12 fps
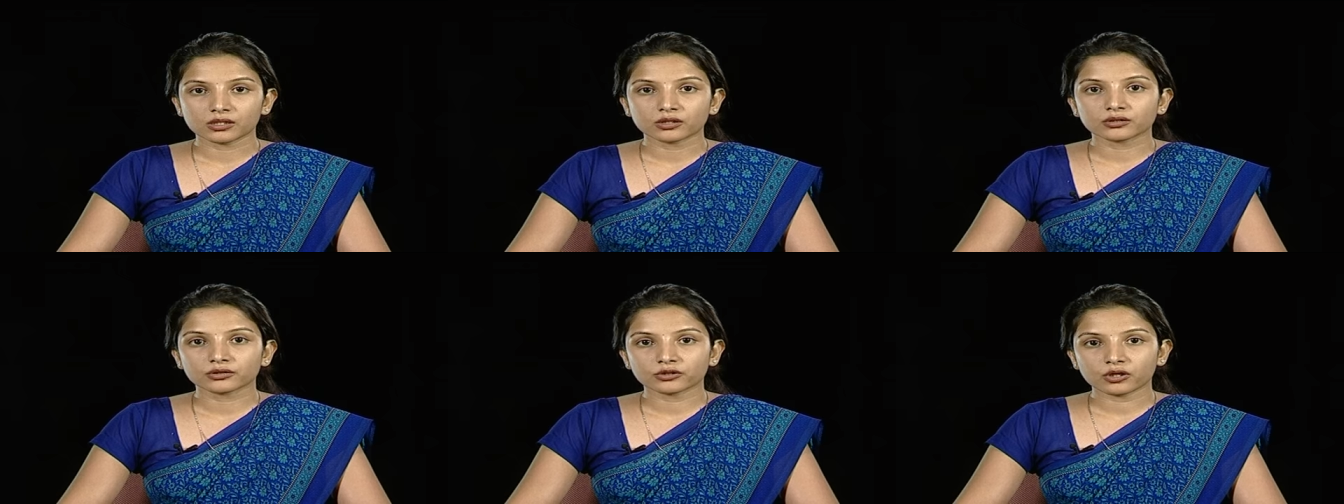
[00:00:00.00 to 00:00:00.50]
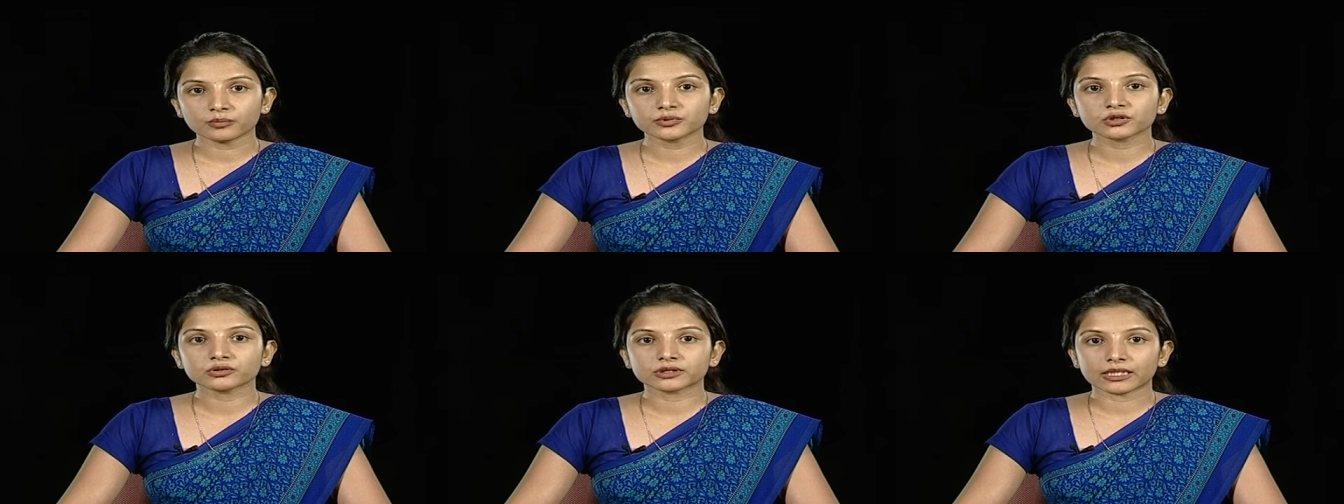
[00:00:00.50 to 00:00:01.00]
Crops
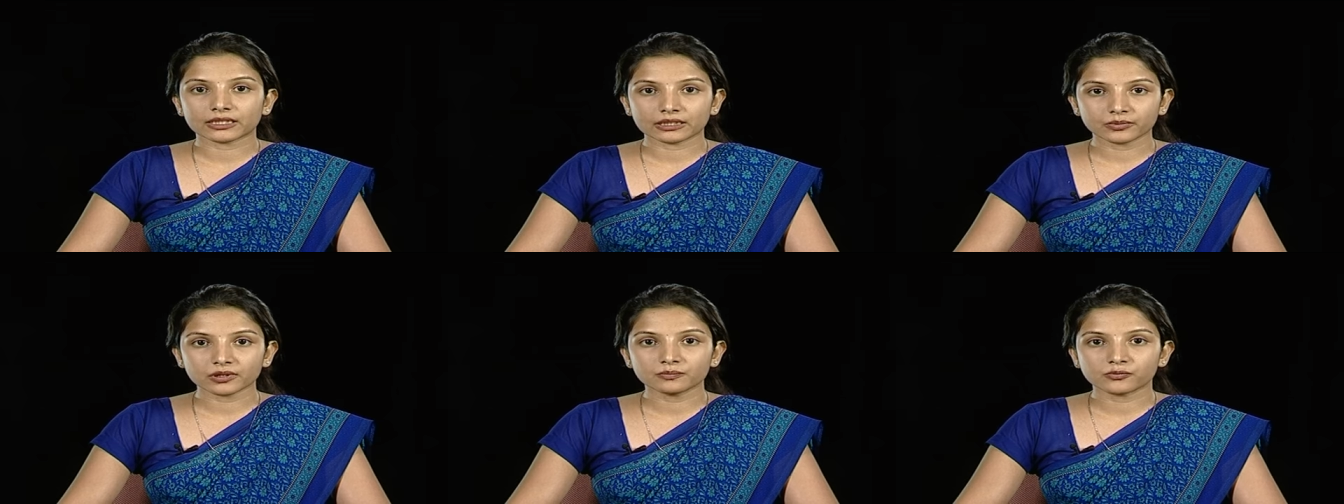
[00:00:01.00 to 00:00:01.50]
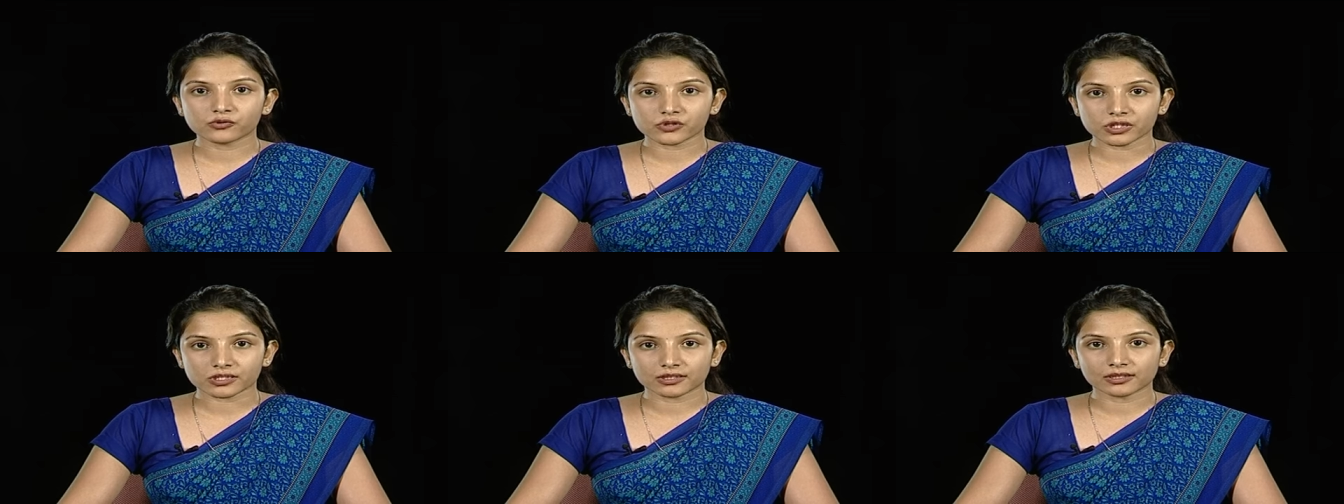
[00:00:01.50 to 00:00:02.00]
whose edible
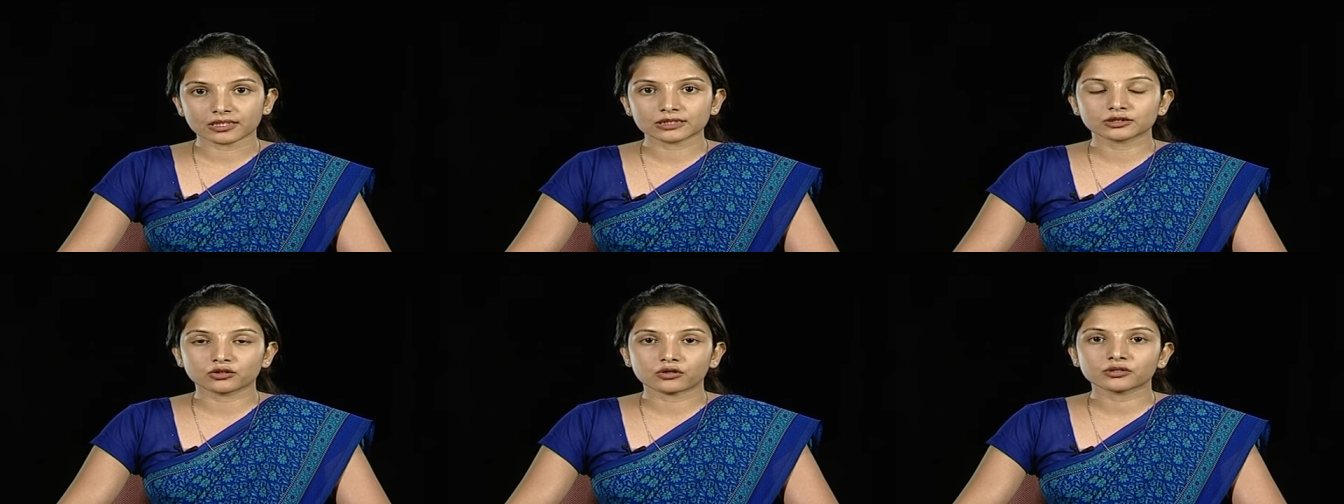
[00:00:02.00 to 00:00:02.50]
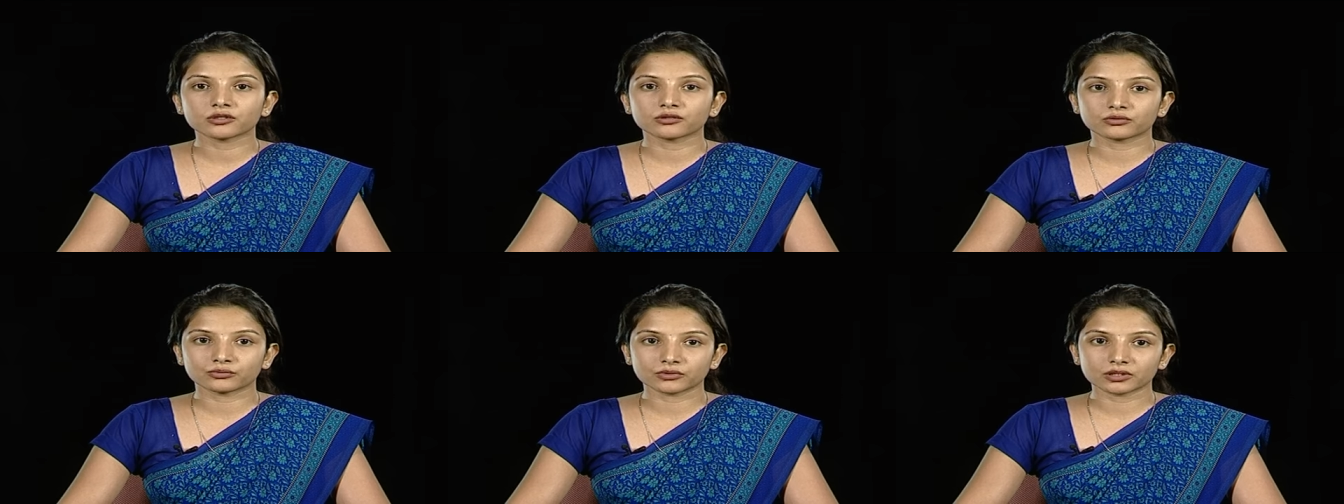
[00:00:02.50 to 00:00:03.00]
portion is not a
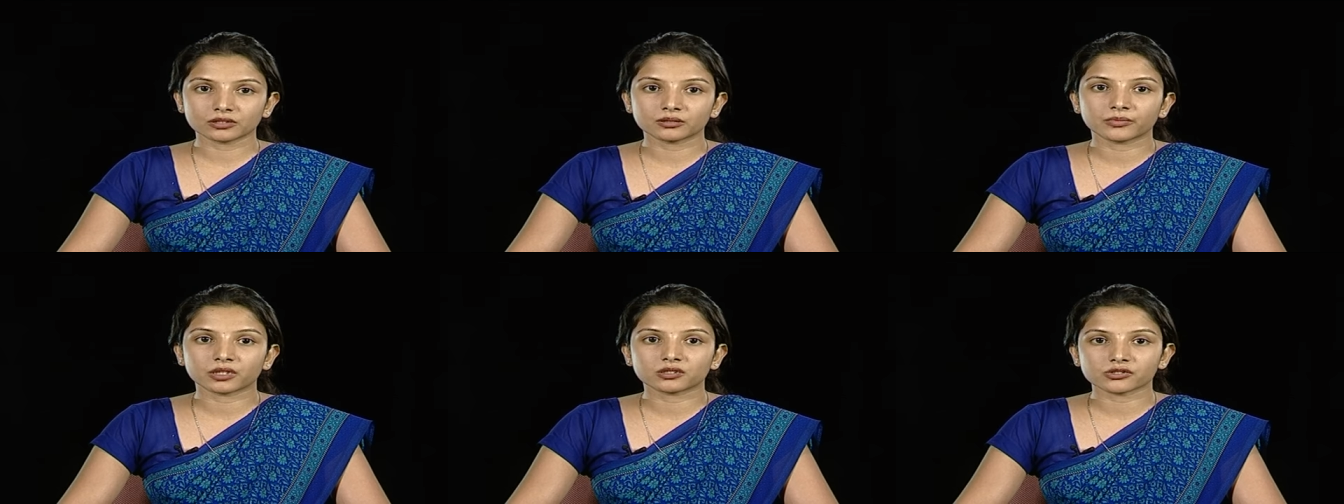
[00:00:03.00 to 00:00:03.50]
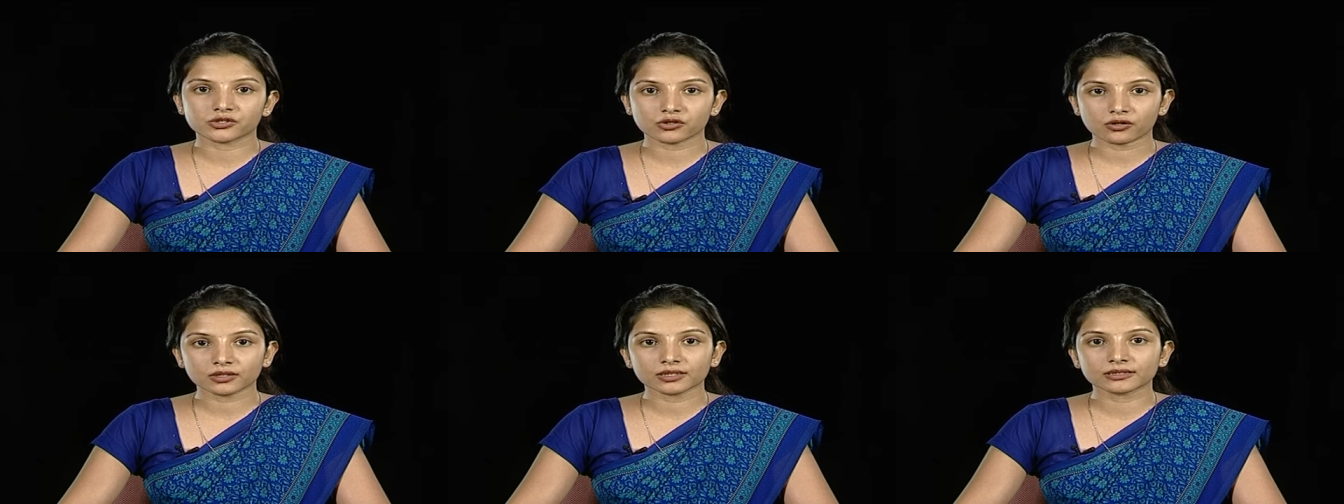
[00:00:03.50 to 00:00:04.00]
root but a
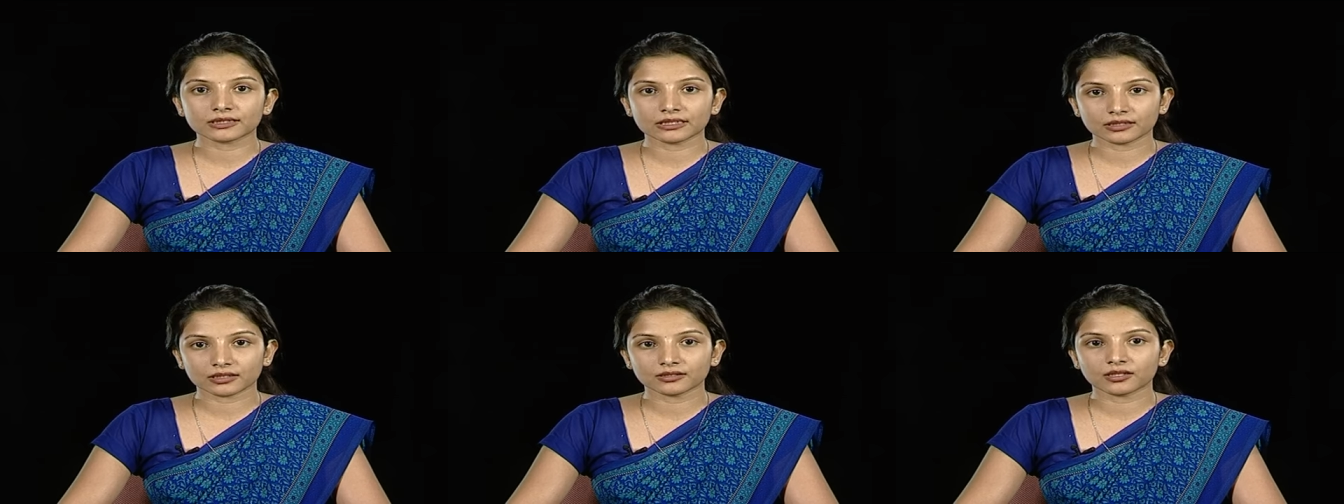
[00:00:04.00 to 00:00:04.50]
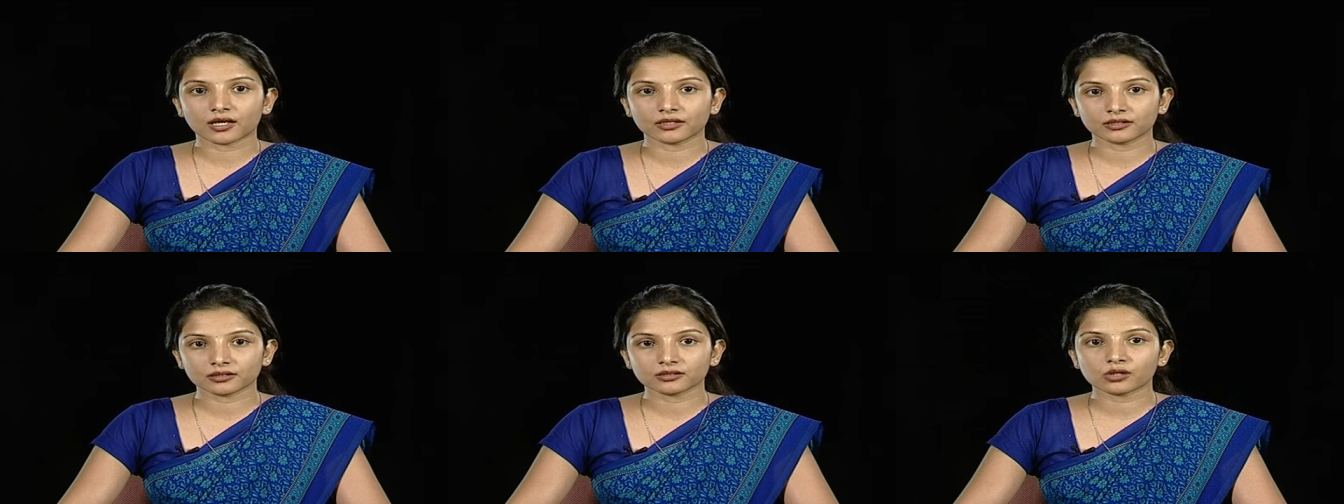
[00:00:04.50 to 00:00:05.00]
short thickened
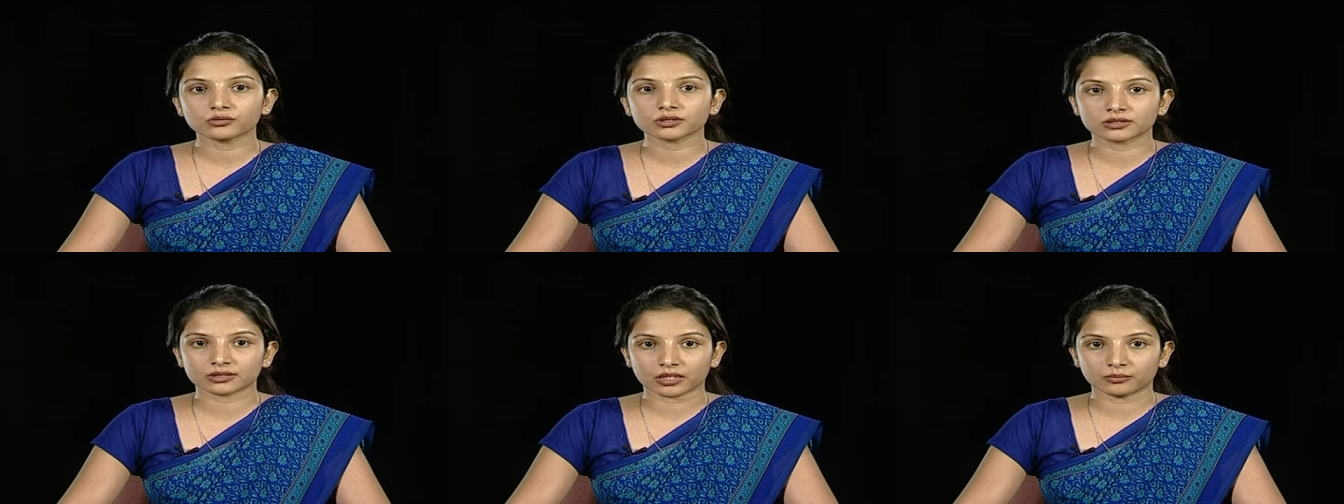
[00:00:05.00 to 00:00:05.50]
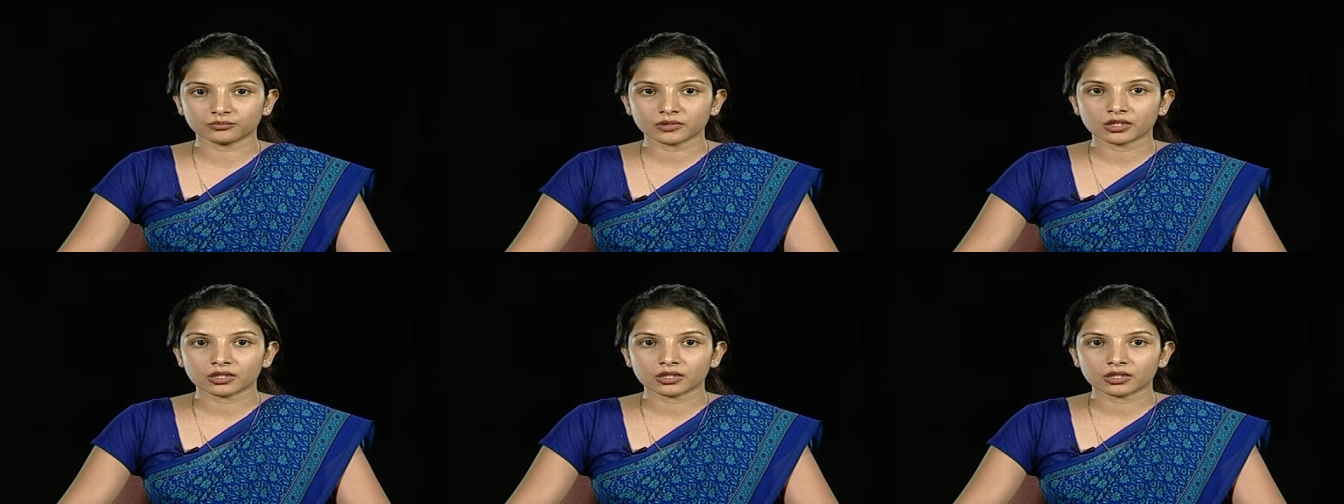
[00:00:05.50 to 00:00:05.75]
underground stem